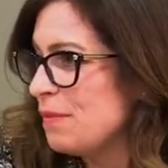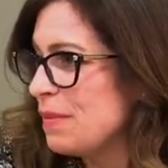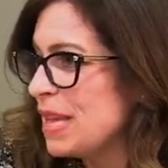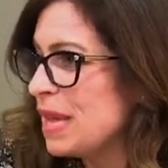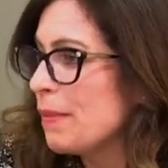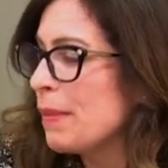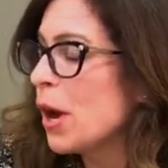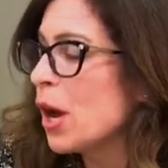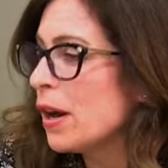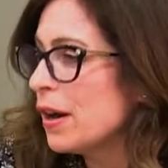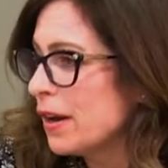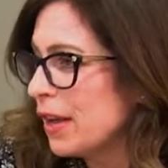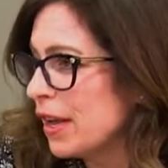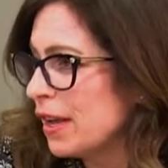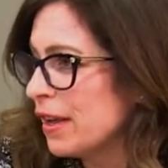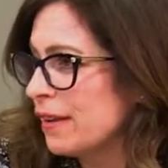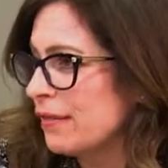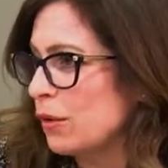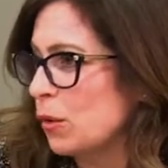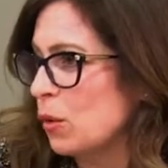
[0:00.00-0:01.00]
be a part
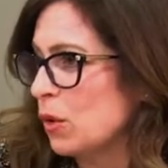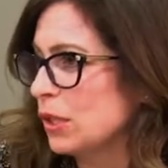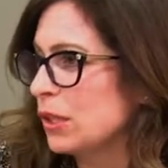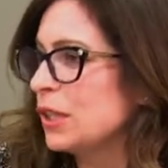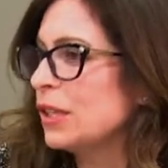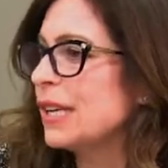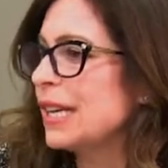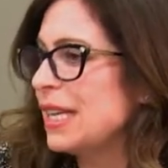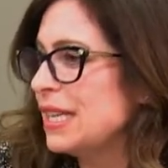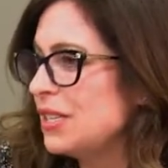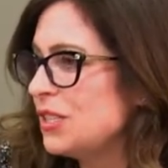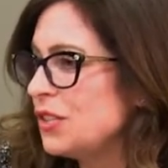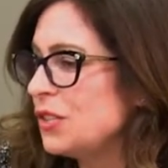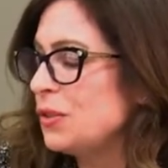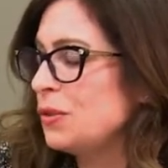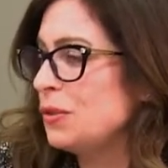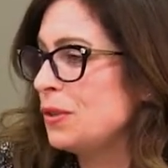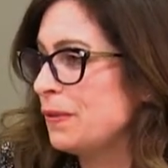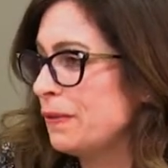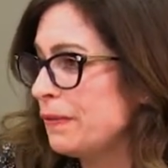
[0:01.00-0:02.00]
of or look
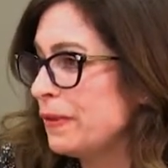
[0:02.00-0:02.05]
into to